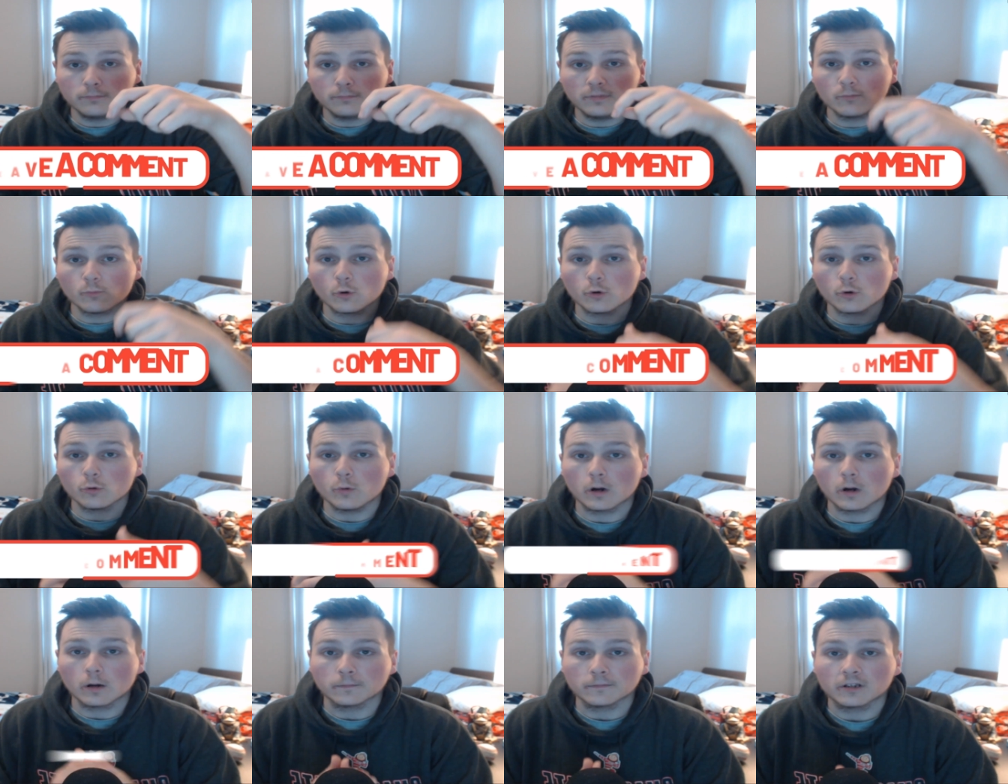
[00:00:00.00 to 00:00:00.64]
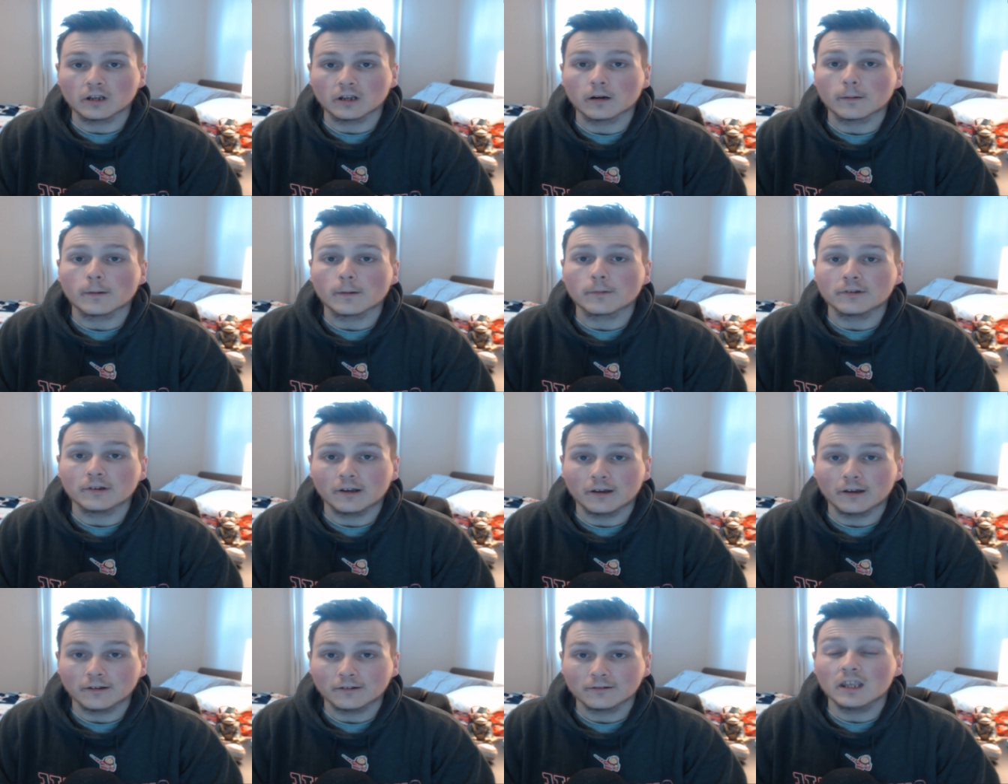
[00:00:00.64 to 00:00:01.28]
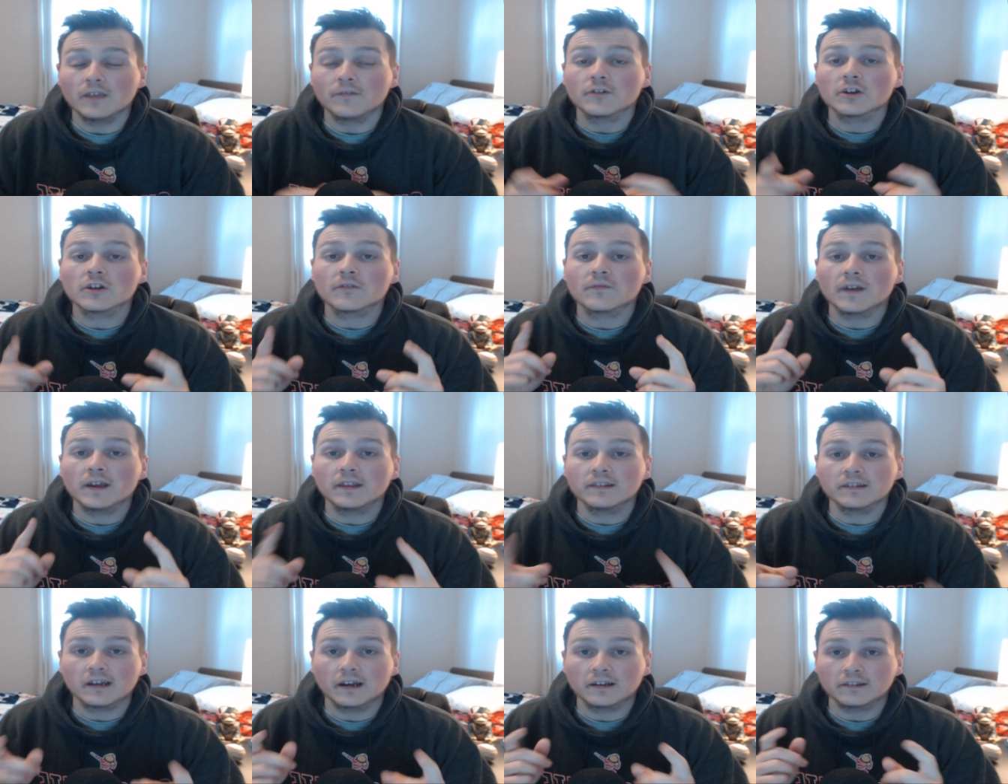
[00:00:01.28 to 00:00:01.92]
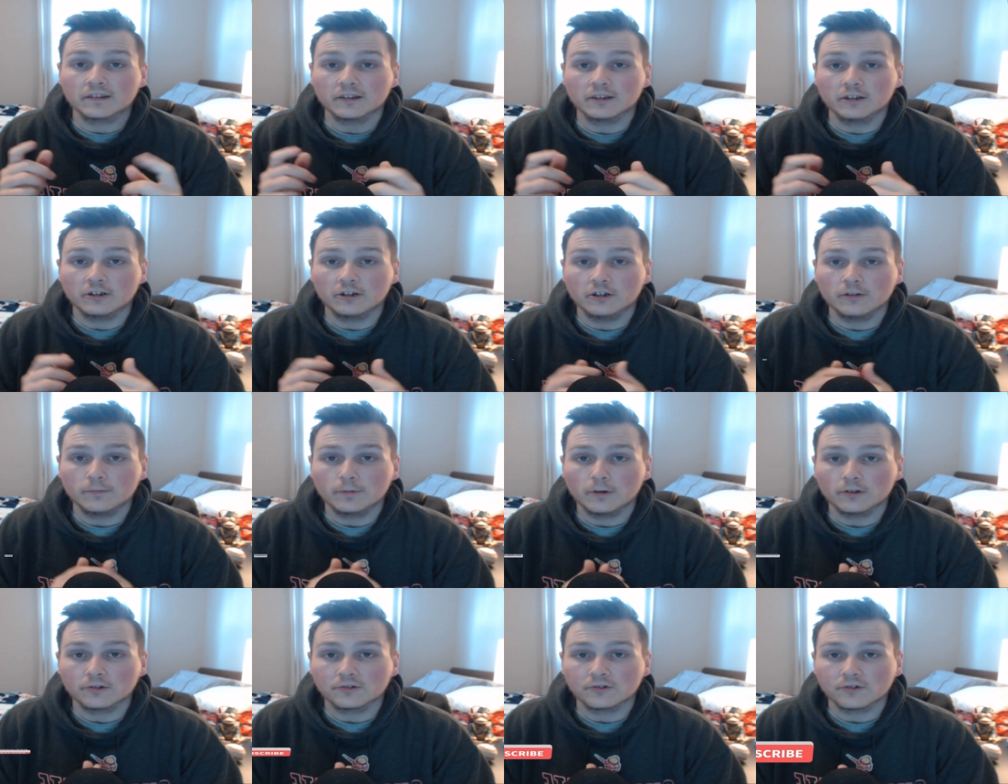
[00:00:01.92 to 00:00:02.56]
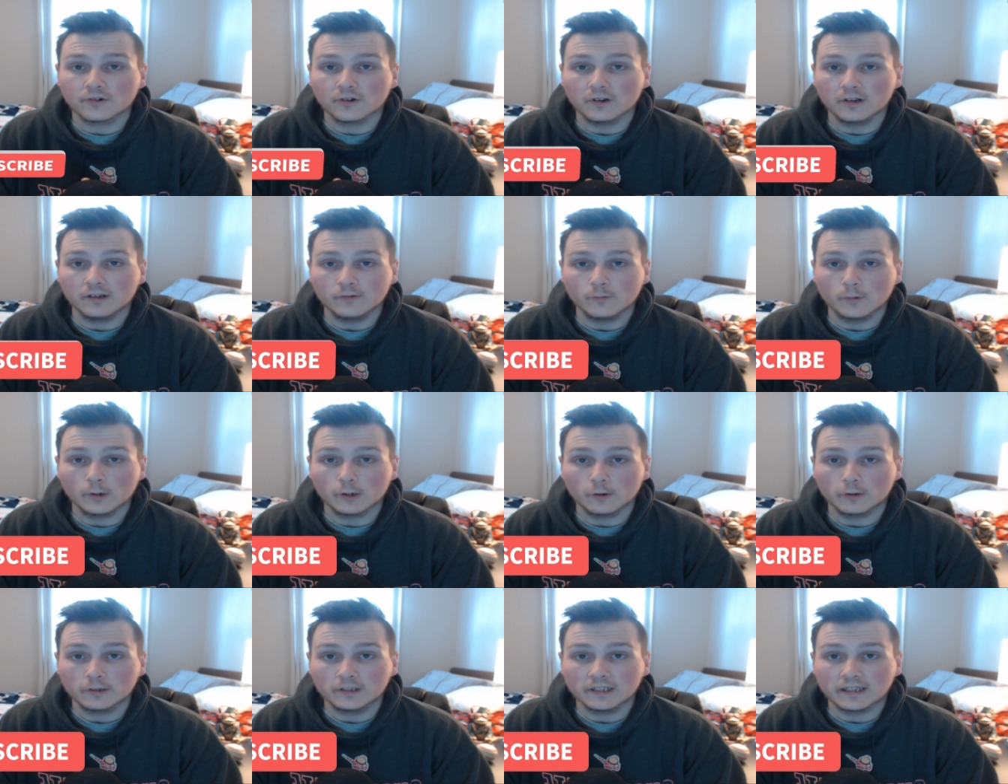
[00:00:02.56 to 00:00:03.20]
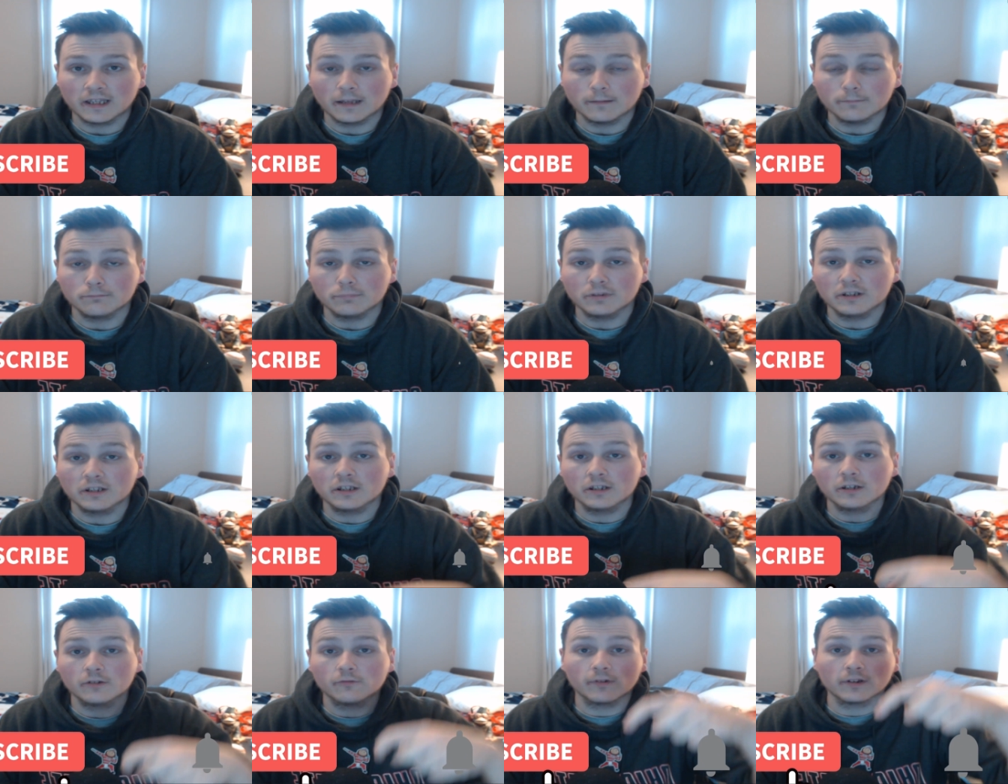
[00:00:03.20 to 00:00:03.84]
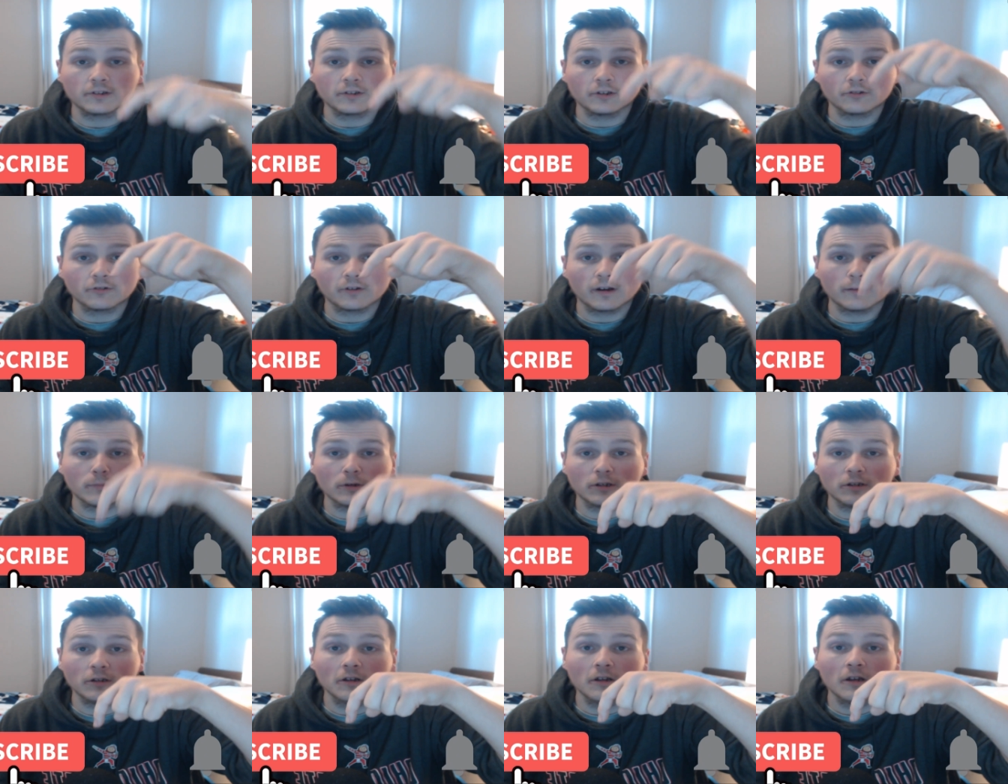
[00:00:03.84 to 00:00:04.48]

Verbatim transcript: Be more than welcome to talk about with you guys. If you're a fan of the content that I do poster and you want to go and hit that big red subscribe button,